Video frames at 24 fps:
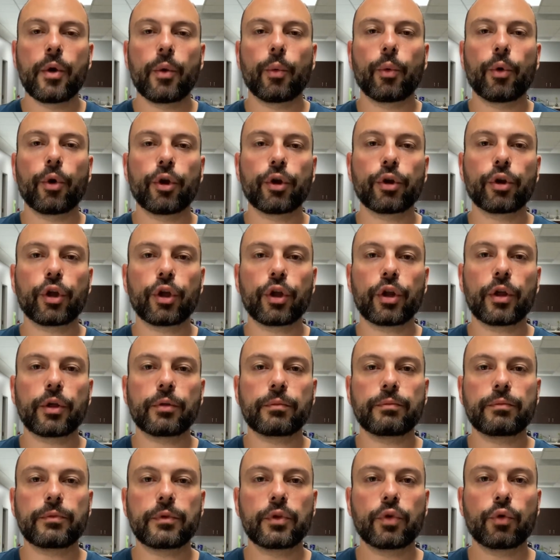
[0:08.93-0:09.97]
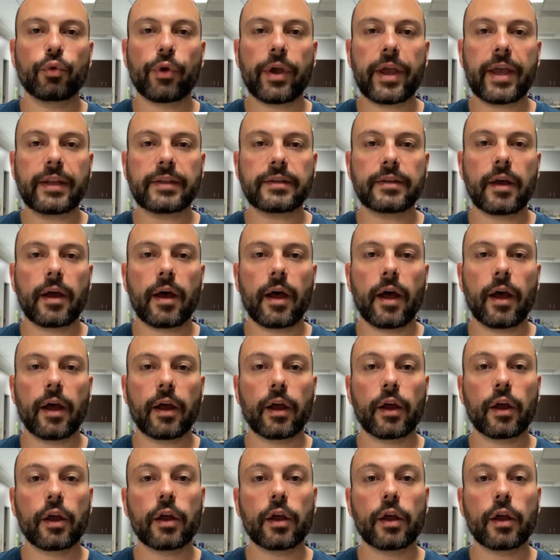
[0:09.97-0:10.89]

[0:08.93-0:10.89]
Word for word: we're gonna create a